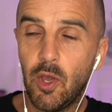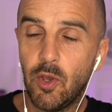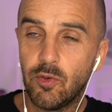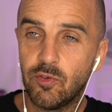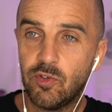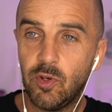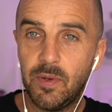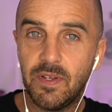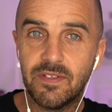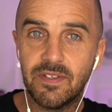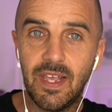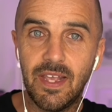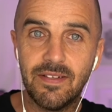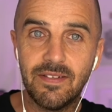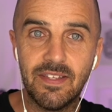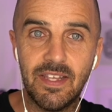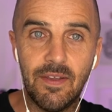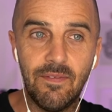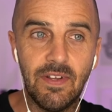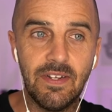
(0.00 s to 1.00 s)
So it's
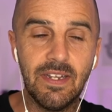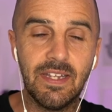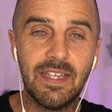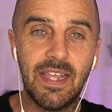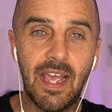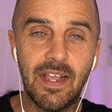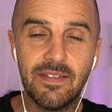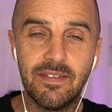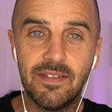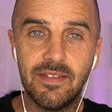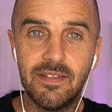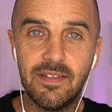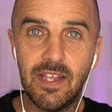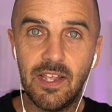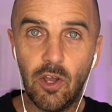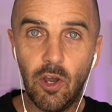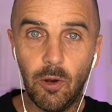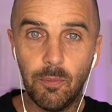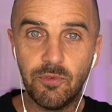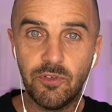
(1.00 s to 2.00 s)
giving the guest
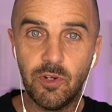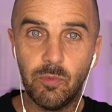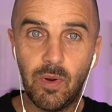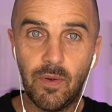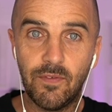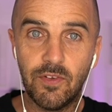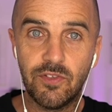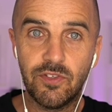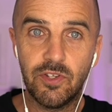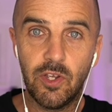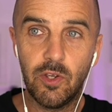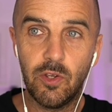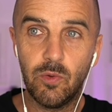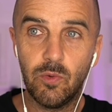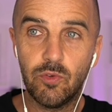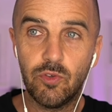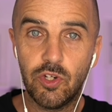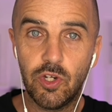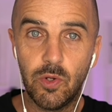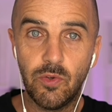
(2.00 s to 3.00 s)
the option whether
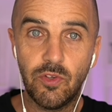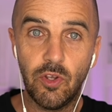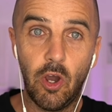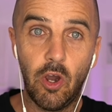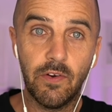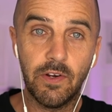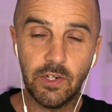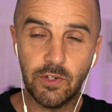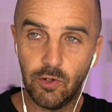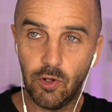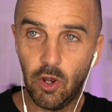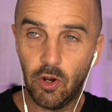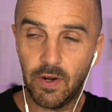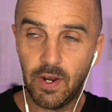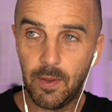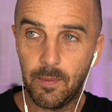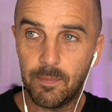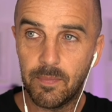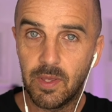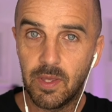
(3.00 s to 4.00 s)
to choose it or ignore
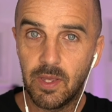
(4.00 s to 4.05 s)
it.